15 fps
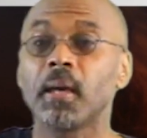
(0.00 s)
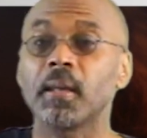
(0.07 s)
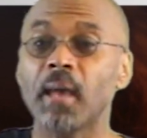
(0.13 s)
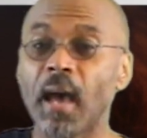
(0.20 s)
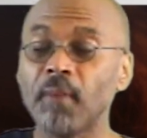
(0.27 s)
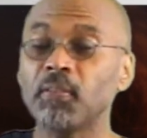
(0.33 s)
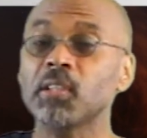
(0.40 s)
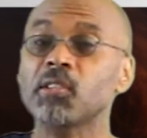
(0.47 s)
And
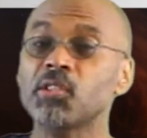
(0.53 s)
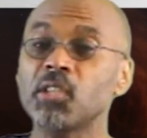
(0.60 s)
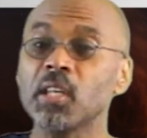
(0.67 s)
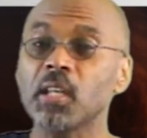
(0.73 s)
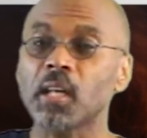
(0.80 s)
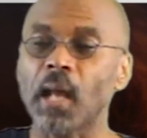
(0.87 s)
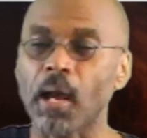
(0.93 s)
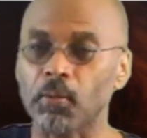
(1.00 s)
having
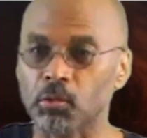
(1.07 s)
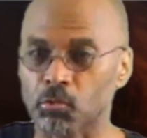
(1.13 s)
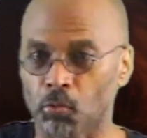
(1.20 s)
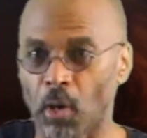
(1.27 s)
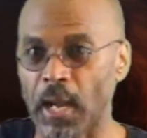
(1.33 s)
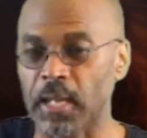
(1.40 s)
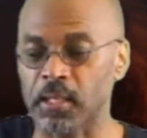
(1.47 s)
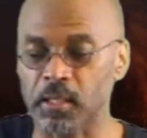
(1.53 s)
seen it, I was
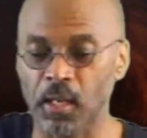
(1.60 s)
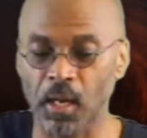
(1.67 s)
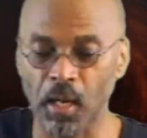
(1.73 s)
right,